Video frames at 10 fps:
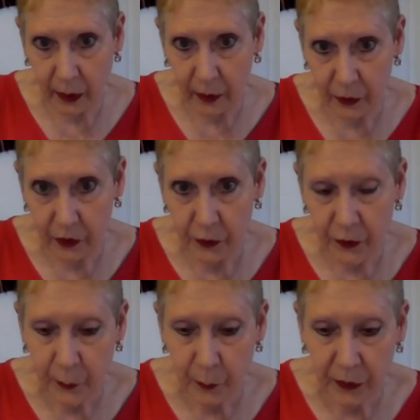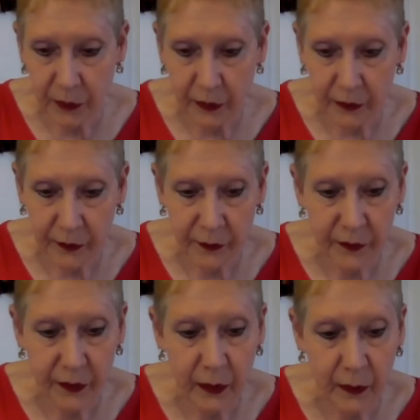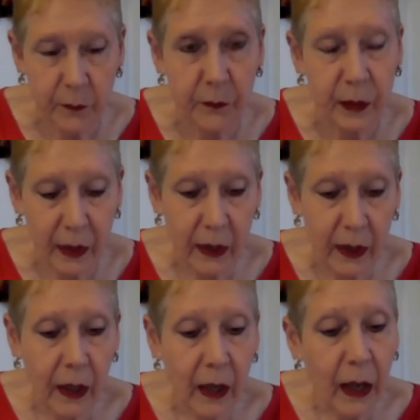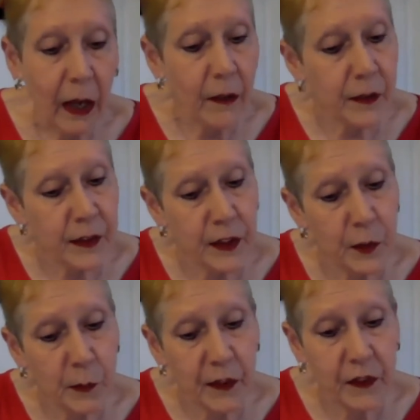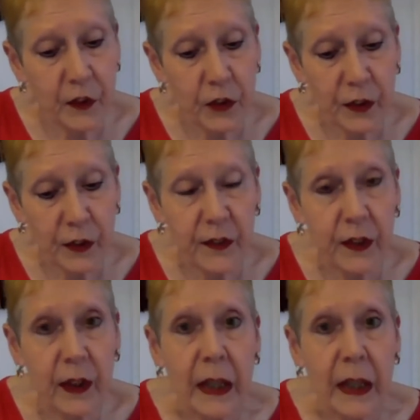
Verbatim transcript: actual seminar itself. And send messages